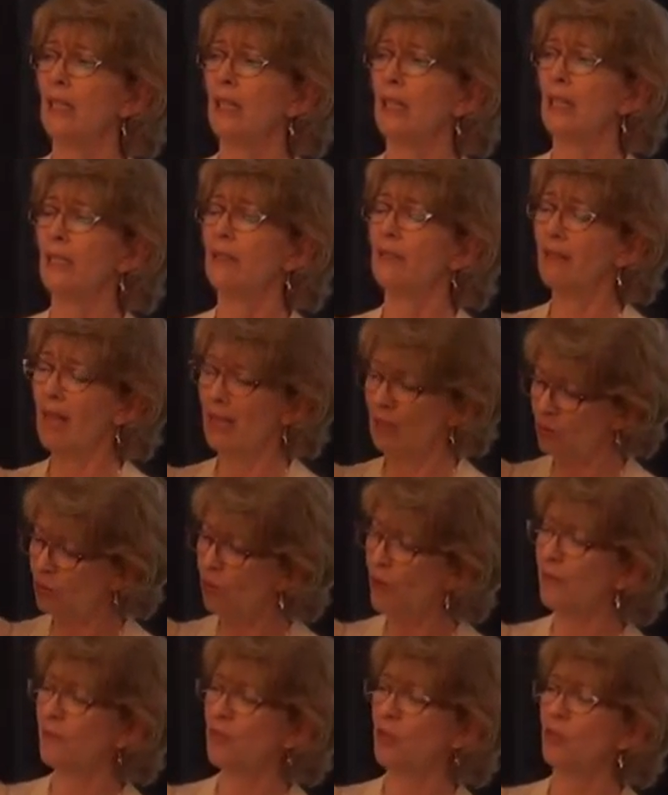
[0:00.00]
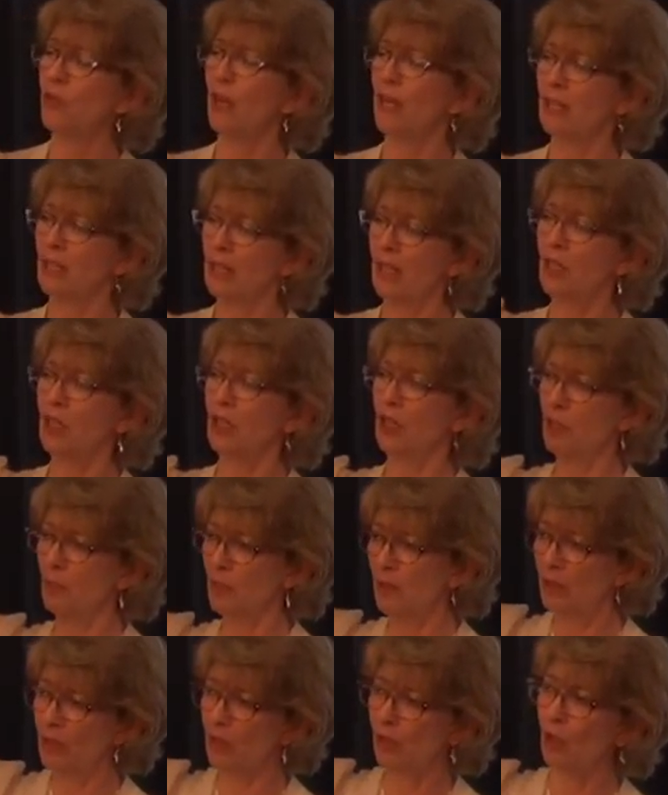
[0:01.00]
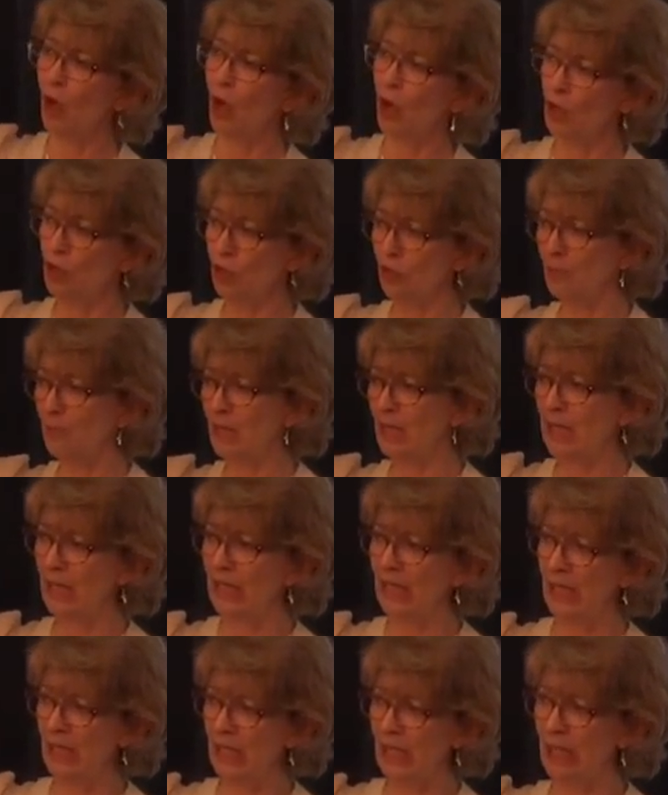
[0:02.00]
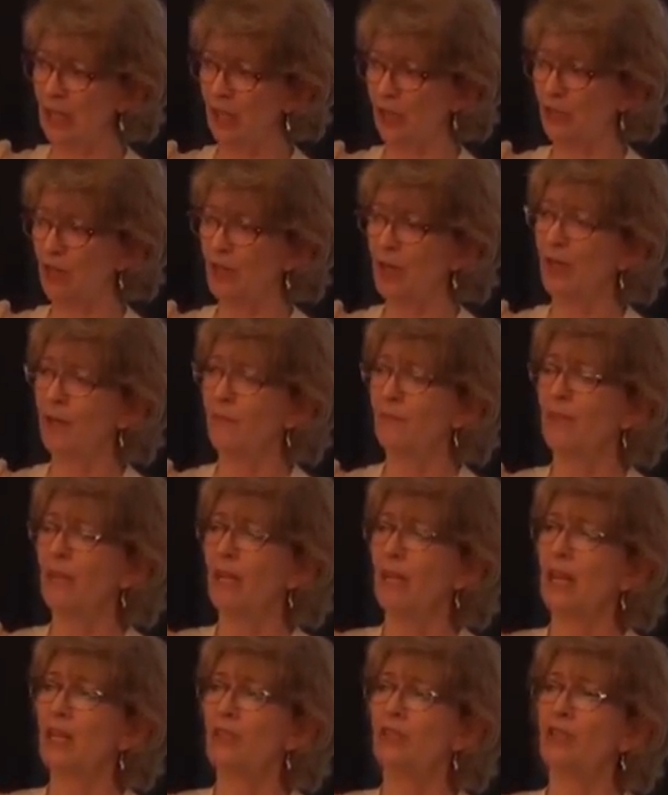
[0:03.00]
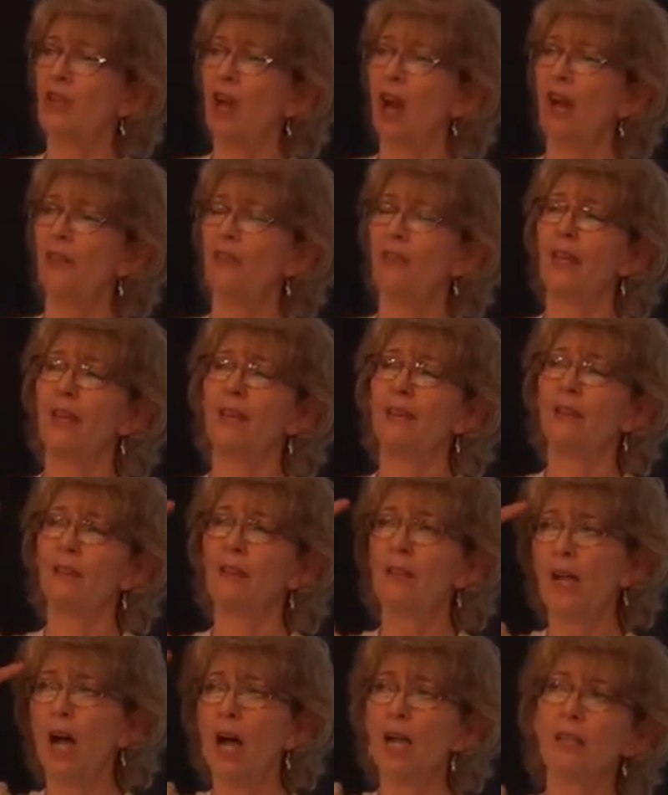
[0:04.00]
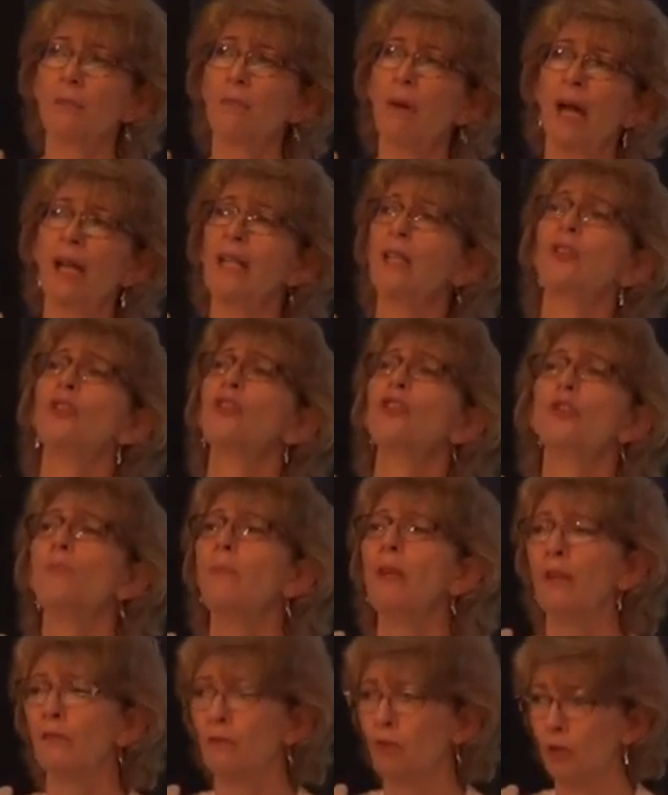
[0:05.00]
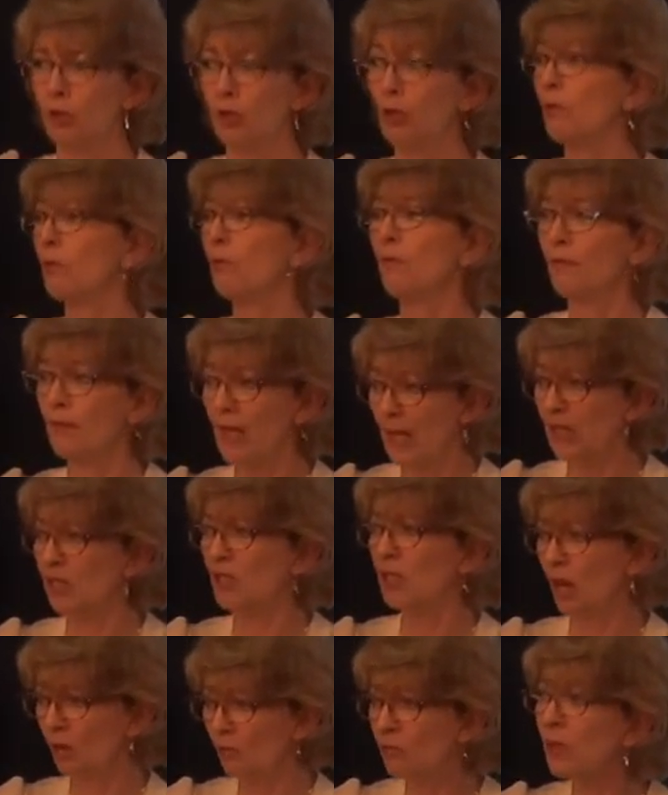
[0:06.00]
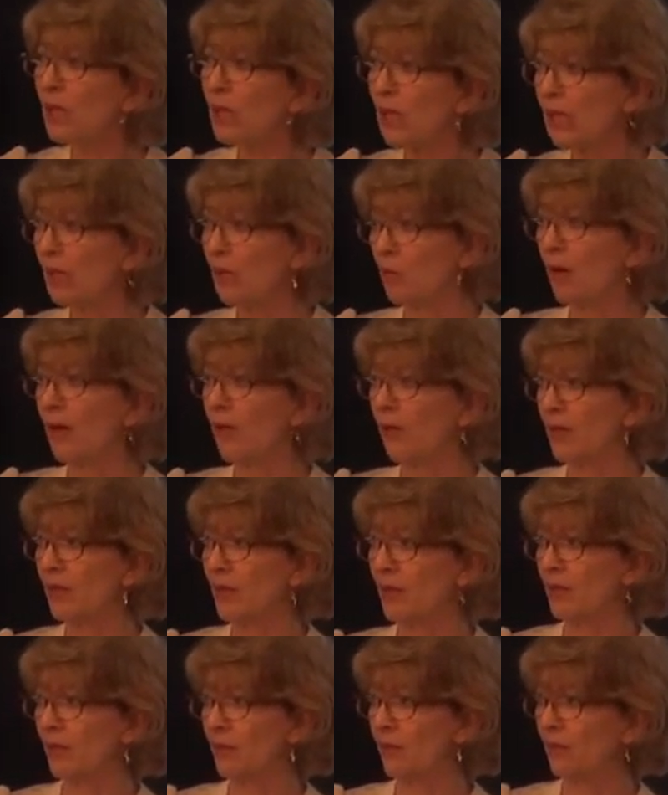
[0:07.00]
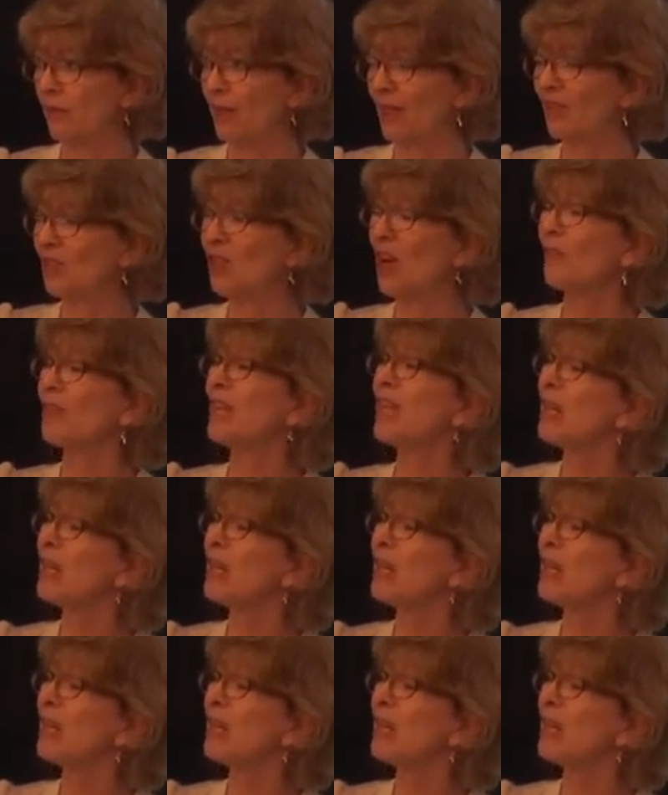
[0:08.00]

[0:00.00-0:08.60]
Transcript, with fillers: is that's one of the translations, but the larger meaning here is not that God's mind is too big for you. That's not really what this, that's not the